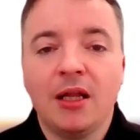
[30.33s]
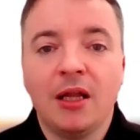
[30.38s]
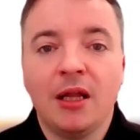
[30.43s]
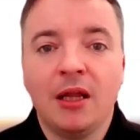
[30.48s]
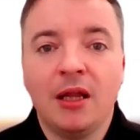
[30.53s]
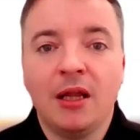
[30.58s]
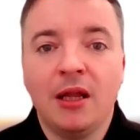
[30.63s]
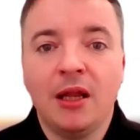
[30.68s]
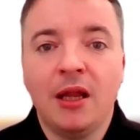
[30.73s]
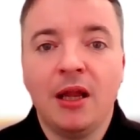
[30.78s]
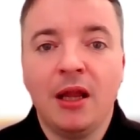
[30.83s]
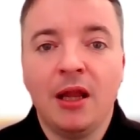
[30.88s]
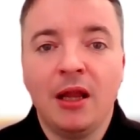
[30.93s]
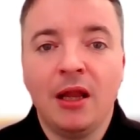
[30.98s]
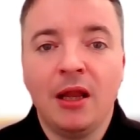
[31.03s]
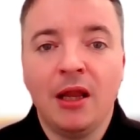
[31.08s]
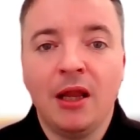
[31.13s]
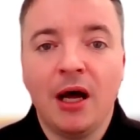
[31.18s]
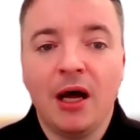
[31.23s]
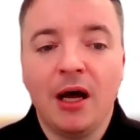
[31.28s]

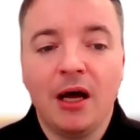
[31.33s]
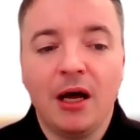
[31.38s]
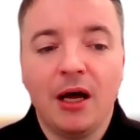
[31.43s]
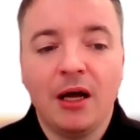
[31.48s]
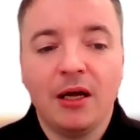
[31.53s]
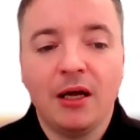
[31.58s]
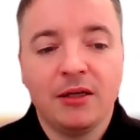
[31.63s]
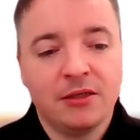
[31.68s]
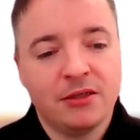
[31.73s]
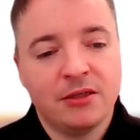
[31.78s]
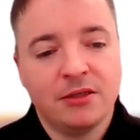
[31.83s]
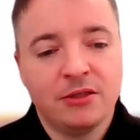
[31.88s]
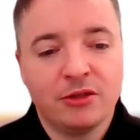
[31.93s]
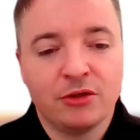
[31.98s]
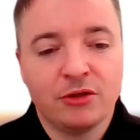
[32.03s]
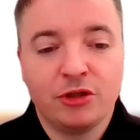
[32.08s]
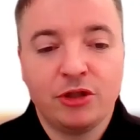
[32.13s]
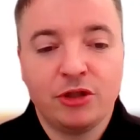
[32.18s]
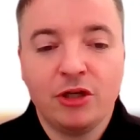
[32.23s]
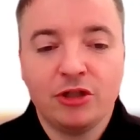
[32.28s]
L. So
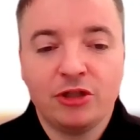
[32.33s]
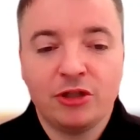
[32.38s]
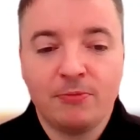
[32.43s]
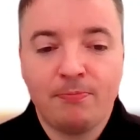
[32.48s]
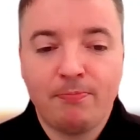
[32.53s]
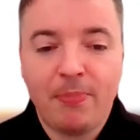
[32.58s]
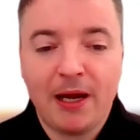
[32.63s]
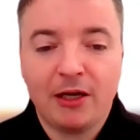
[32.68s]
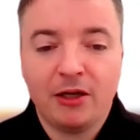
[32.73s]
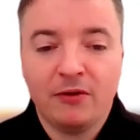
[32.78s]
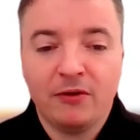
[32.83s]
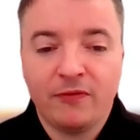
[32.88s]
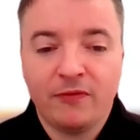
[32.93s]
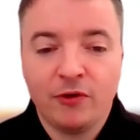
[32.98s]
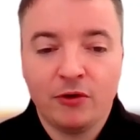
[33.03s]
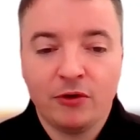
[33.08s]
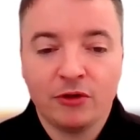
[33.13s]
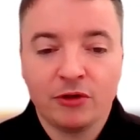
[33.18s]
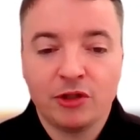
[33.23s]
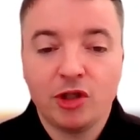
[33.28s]
touch the back of
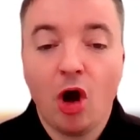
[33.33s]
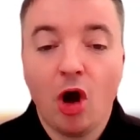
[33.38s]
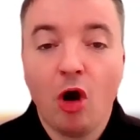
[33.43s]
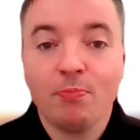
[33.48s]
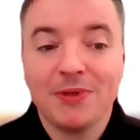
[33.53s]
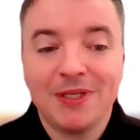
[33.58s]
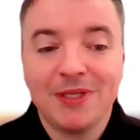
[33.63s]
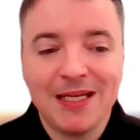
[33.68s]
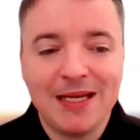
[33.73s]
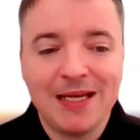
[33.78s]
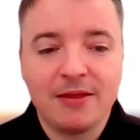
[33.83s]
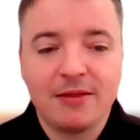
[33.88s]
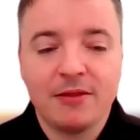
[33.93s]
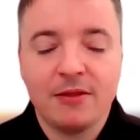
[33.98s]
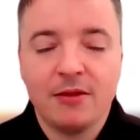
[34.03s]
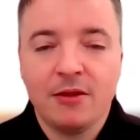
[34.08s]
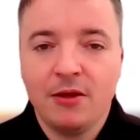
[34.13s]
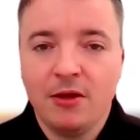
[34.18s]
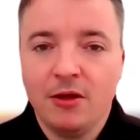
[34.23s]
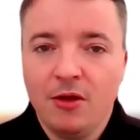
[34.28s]
your top teeth
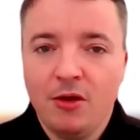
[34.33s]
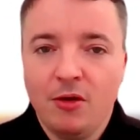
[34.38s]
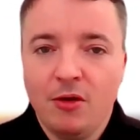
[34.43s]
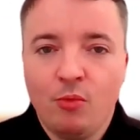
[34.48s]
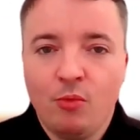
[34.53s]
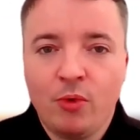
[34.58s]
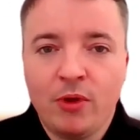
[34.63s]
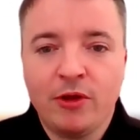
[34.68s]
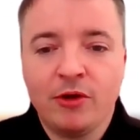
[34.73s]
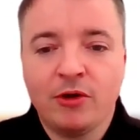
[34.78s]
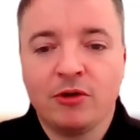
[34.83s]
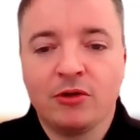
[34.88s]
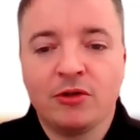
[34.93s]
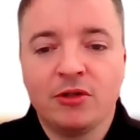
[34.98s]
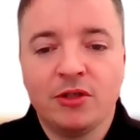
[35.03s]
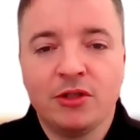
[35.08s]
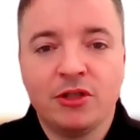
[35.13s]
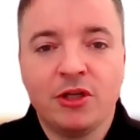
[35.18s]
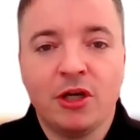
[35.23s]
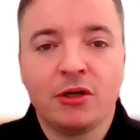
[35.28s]
with your
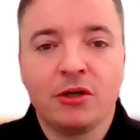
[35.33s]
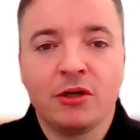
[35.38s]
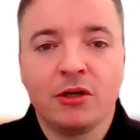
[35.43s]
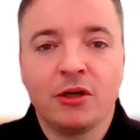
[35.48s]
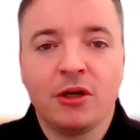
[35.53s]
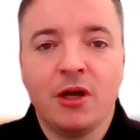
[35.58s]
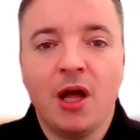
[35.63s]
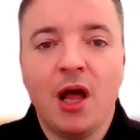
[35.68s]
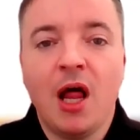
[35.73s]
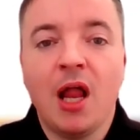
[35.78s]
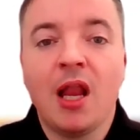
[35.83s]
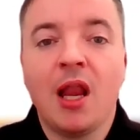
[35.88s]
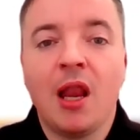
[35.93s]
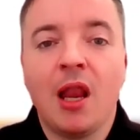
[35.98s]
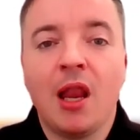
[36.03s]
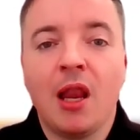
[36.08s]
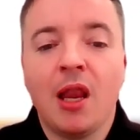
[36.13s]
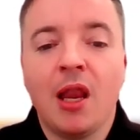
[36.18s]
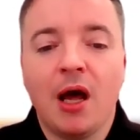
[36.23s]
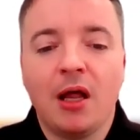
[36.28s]
tongue.
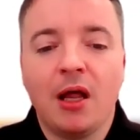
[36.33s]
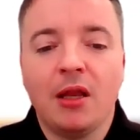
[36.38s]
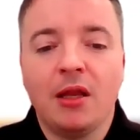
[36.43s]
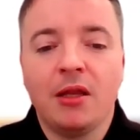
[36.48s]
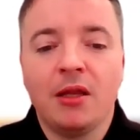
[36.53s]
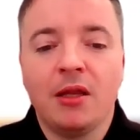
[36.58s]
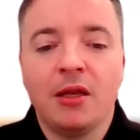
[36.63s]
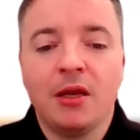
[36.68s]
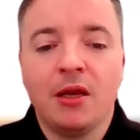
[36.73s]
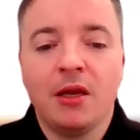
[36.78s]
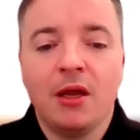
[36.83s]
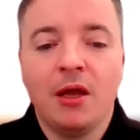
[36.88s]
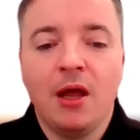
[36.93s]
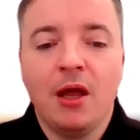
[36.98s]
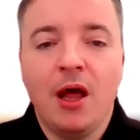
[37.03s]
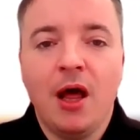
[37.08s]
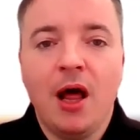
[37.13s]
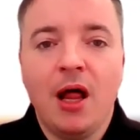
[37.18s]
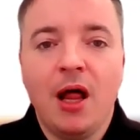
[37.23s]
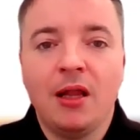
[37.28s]
L,
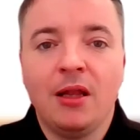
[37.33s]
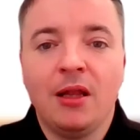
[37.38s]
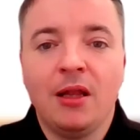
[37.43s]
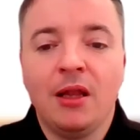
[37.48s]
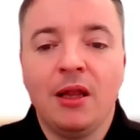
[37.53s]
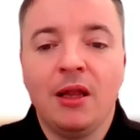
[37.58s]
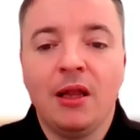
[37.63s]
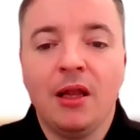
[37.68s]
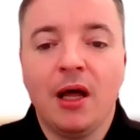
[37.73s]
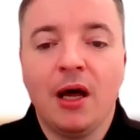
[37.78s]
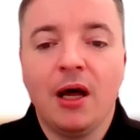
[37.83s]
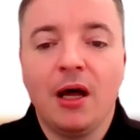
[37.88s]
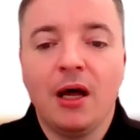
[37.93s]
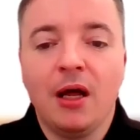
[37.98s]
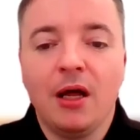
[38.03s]
L.